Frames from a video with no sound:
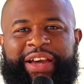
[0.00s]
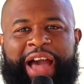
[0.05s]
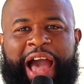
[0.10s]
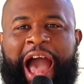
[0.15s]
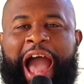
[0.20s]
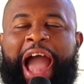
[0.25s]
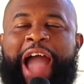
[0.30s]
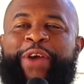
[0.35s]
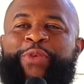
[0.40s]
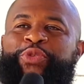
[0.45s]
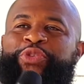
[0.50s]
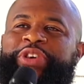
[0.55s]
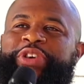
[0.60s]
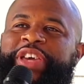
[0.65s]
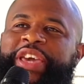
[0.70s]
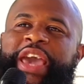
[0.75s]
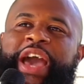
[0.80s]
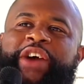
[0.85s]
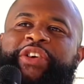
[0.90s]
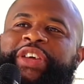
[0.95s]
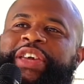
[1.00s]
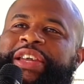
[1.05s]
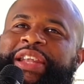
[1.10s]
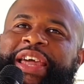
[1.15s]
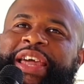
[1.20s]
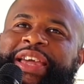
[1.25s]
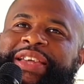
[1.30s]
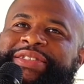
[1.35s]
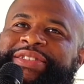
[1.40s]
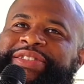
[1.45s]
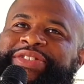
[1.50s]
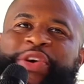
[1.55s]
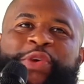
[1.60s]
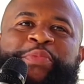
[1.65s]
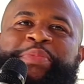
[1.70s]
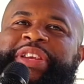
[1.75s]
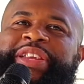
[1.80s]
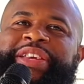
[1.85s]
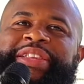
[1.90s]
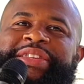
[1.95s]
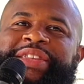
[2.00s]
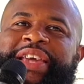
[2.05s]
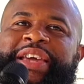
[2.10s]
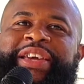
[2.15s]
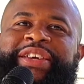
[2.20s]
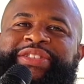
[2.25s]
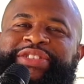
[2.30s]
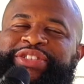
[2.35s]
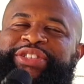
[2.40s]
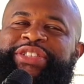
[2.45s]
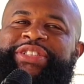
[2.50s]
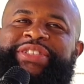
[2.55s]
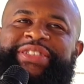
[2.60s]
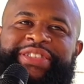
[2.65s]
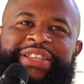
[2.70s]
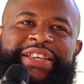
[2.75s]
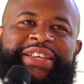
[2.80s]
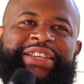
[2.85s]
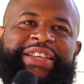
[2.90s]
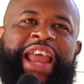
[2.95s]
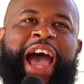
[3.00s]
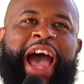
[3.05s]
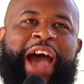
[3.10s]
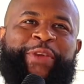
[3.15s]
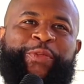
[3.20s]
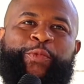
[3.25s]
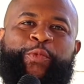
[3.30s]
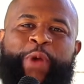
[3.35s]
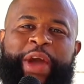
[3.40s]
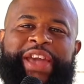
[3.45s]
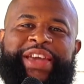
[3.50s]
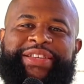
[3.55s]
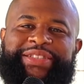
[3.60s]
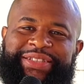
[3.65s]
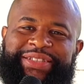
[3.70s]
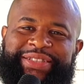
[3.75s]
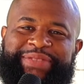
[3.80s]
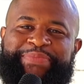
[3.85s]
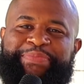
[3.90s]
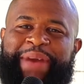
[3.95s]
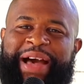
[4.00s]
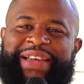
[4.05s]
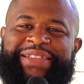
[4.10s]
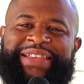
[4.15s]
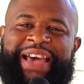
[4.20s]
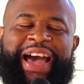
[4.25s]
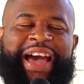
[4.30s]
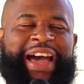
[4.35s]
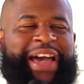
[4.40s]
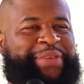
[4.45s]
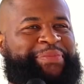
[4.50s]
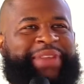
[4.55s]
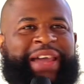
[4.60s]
I will calculate so many things just to not waste my time.